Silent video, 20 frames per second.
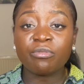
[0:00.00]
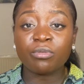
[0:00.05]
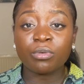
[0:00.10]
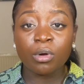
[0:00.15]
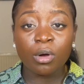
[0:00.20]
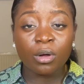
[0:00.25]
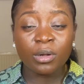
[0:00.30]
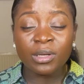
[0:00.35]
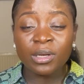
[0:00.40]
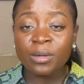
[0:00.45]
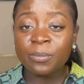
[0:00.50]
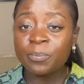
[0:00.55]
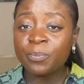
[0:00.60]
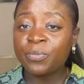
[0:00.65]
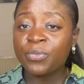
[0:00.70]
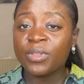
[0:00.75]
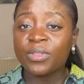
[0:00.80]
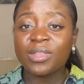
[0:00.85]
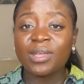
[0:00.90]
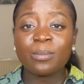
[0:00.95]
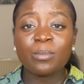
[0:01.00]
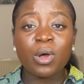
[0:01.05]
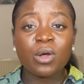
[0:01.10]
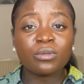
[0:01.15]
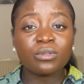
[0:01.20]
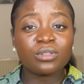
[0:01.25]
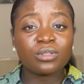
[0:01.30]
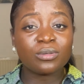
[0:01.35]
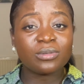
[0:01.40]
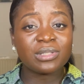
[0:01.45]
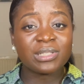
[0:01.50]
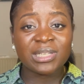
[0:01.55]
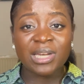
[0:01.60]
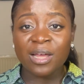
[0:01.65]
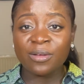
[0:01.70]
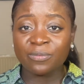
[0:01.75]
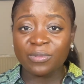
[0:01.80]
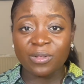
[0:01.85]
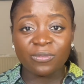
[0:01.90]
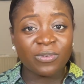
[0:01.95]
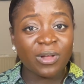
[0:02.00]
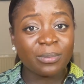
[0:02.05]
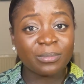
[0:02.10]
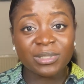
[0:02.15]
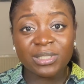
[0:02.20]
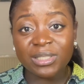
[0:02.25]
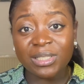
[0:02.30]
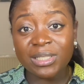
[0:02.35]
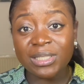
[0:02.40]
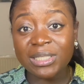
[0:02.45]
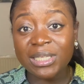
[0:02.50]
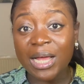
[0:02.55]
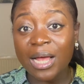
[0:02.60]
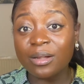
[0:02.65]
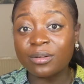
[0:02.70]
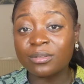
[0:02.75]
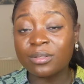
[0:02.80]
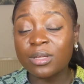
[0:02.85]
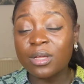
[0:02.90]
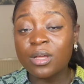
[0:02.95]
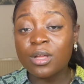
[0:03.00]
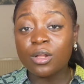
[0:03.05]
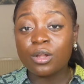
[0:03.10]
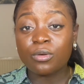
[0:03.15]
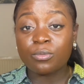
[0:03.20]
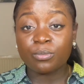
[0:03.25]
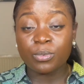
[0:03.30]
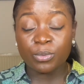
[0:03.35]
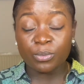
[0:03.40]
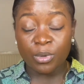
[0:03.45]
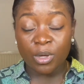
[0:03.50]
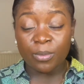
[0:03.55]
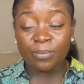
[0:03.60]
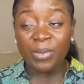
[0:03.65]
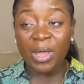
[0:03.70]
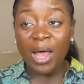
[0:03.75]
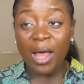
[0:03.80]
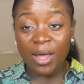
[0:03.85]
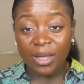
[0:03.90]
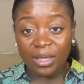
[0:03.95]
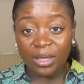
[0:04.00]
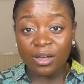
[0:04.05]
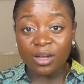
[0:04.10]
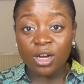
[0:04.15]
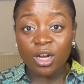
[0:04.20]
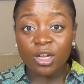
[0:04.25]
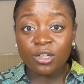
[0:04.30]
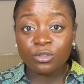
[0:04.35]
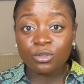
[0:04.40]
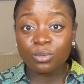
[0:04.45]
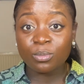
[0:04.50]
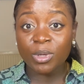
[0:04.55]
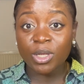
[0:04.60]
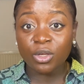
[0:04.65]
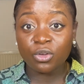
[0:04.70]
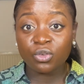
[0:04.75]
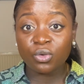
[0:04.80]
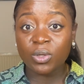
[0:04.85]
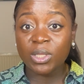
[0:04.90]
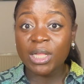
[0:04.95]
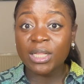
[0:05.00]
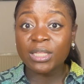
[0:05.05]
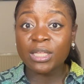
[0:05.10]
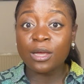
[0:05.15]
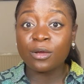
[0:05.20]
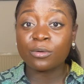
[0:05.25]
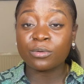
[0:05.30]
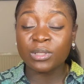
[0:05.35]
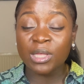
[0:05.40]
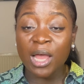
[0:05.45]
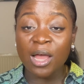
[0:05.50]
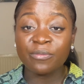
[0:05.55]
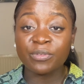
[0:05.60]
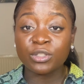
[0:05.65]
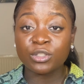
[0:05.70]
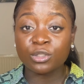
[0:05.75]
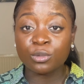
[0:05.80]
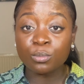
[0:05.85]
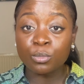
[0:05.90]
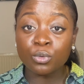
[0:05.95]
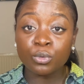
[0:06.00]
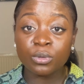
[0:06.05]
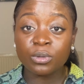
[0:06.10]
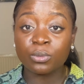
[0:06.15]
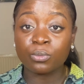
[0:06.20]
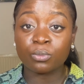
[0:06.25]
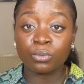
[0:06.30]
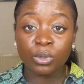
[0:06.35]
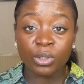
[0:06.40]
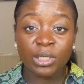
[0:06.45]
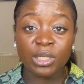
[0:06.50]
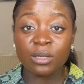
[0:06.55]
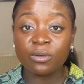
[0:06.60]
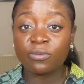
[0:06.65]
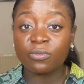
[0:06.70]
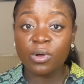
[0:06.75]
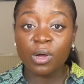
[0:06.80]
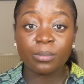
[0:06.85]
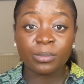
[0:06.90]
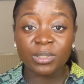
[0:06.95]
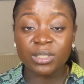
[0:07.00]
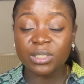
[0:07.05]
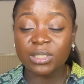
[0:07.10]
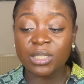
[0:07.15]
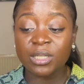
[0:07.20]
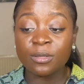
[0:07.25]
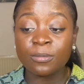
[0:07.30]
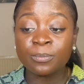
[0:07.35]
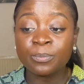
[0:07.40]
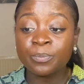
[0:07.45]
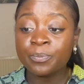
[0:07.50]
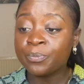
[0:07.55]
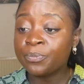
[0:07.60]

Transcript: run, the amount of staff that pharmacies can hire to make sure that they have a smooth running pharmacy.